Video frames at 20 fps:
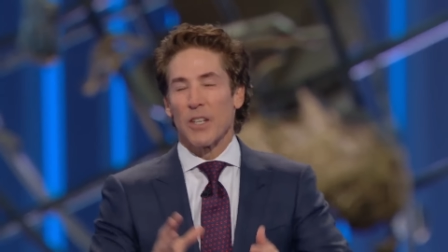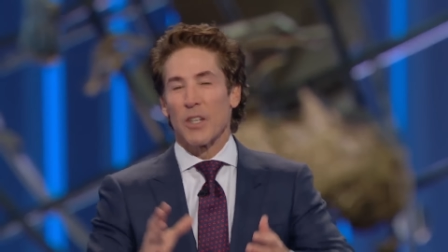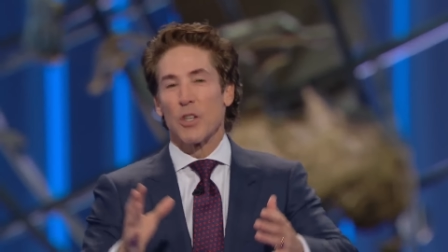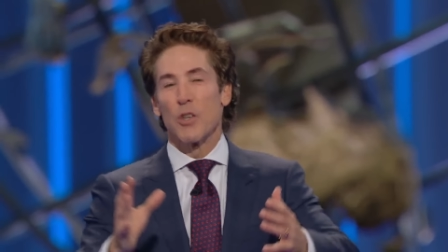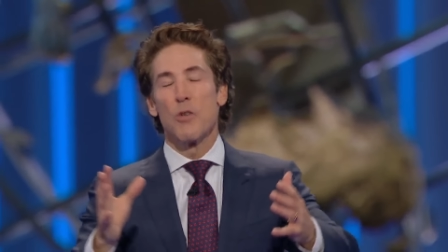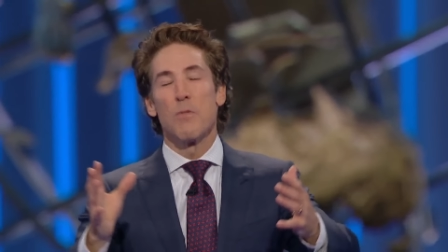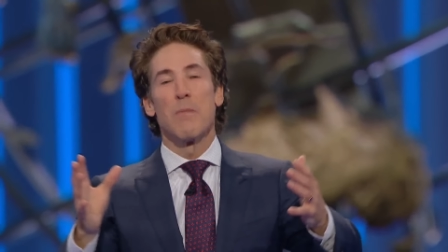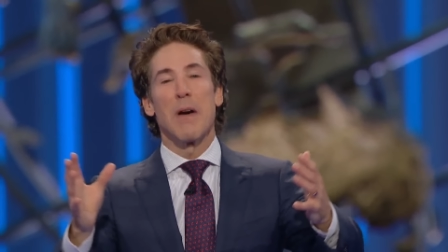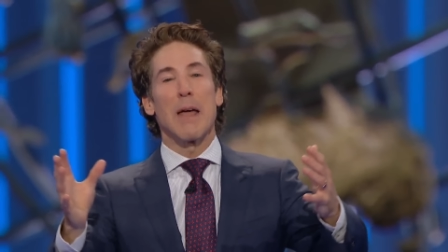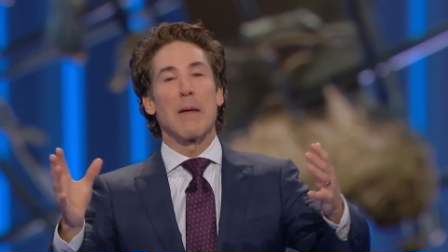
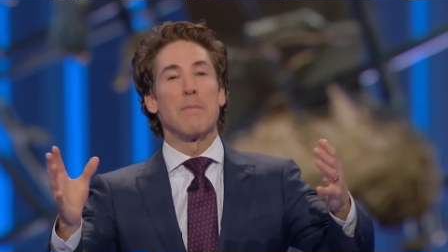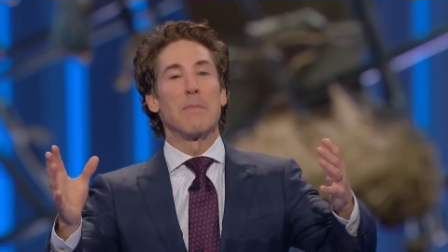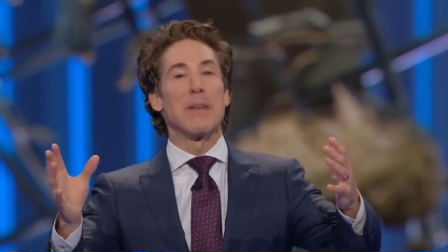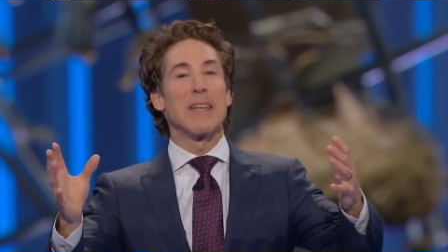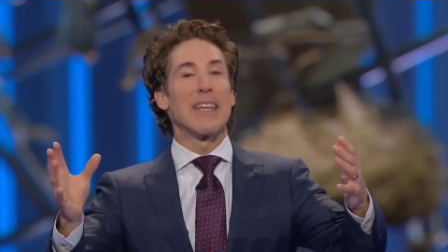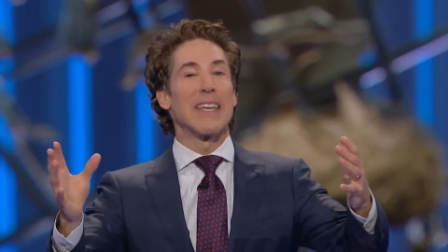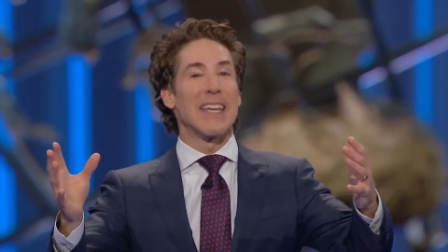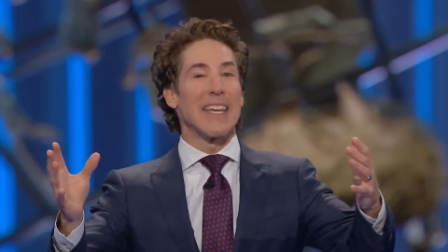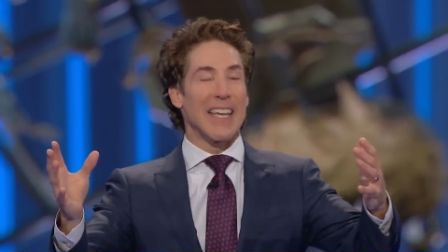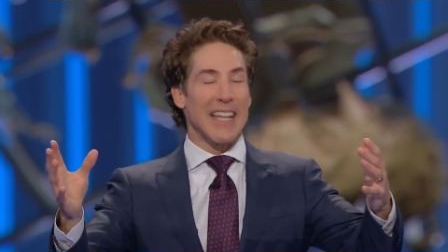You may
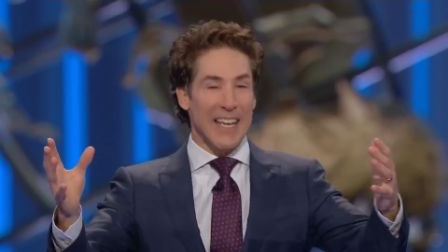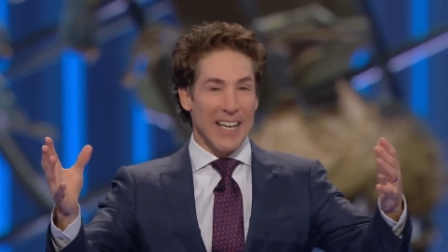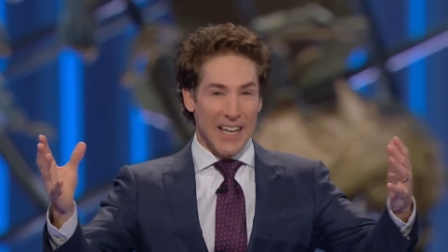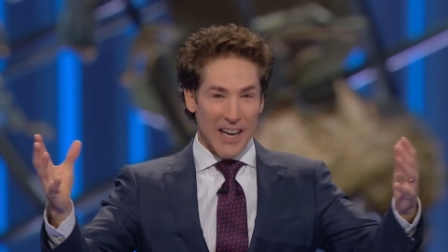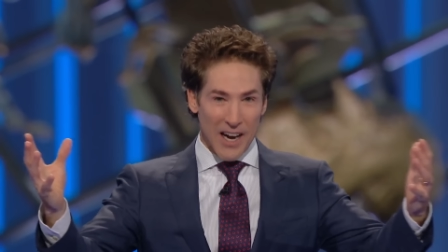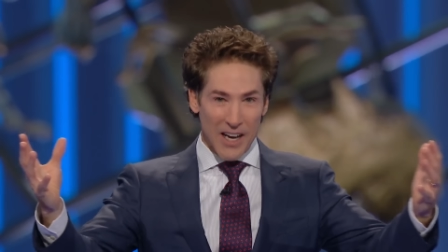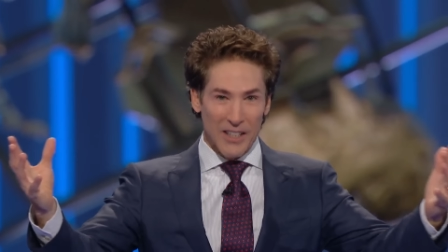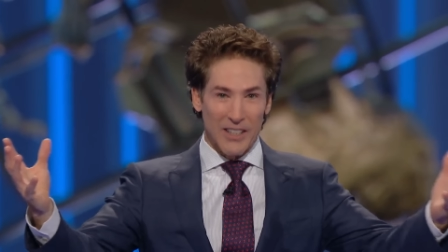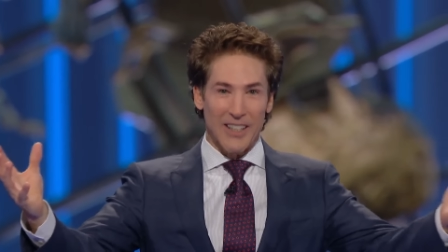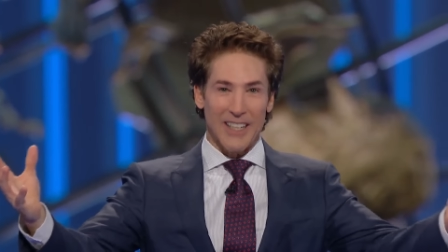be in
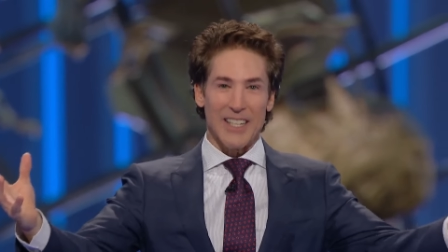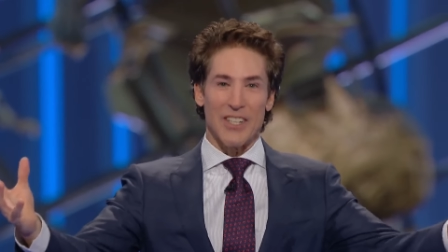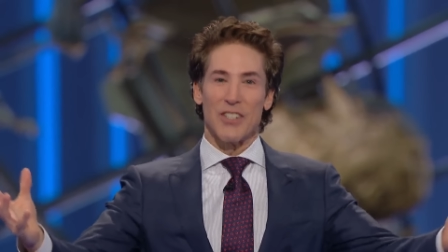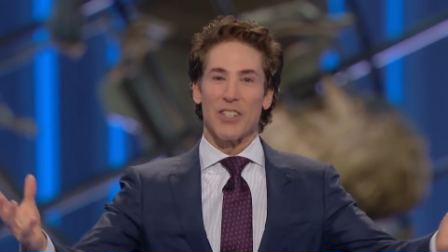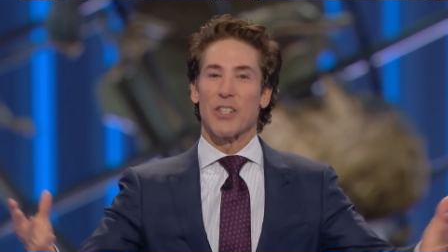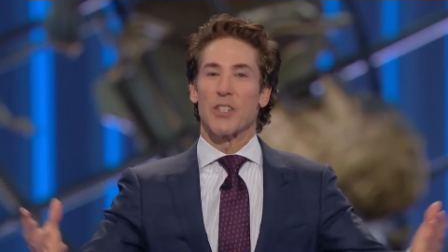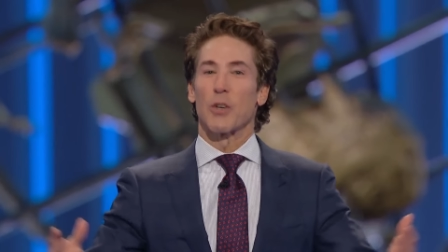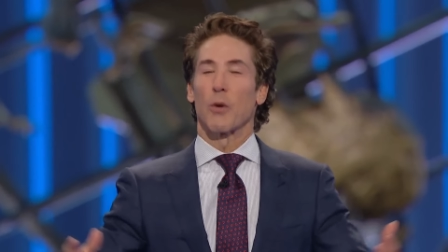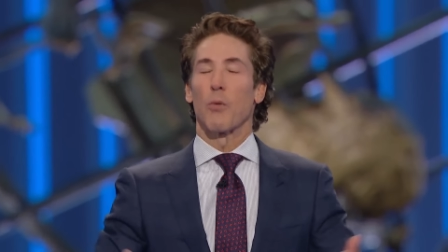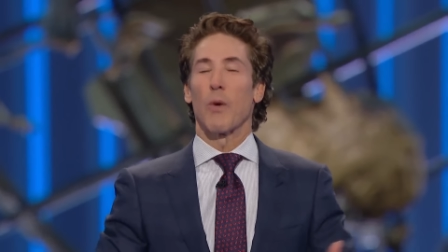an ugly
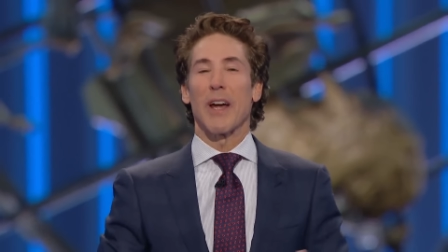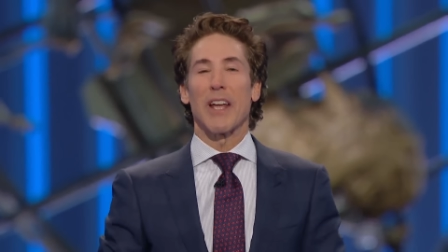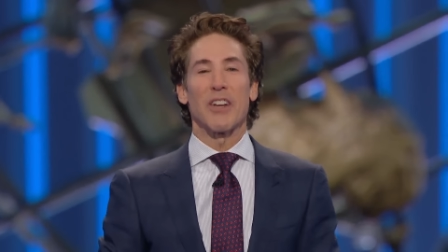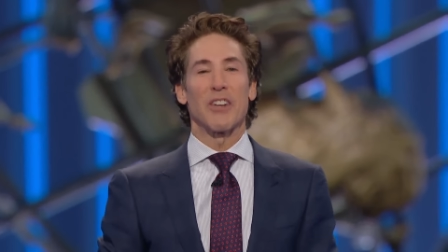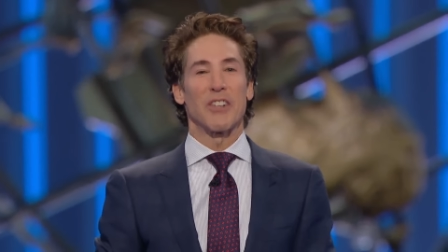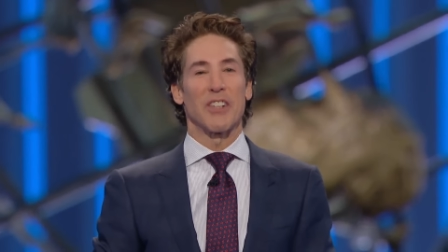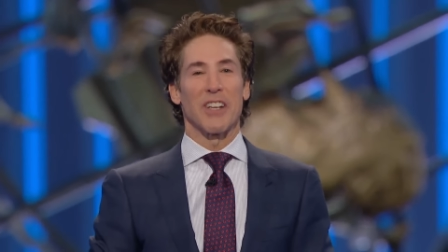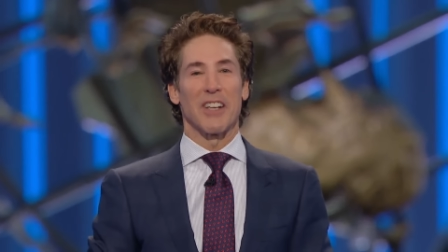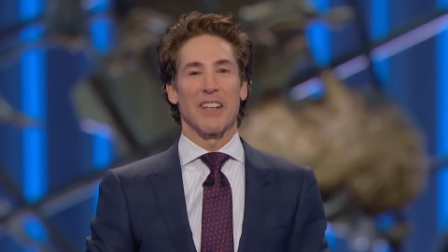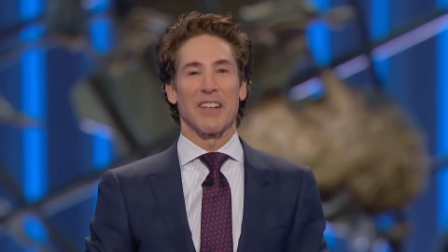
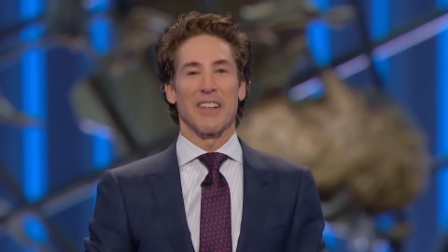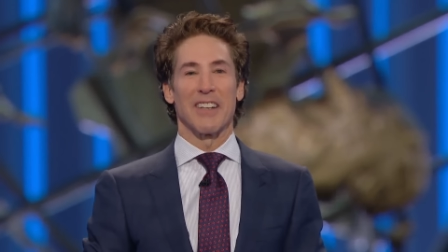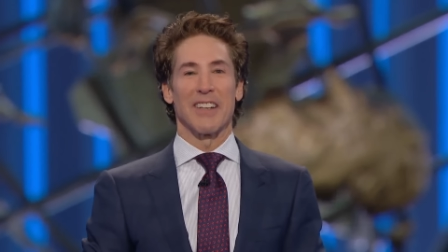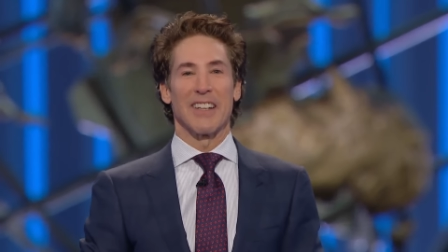situation,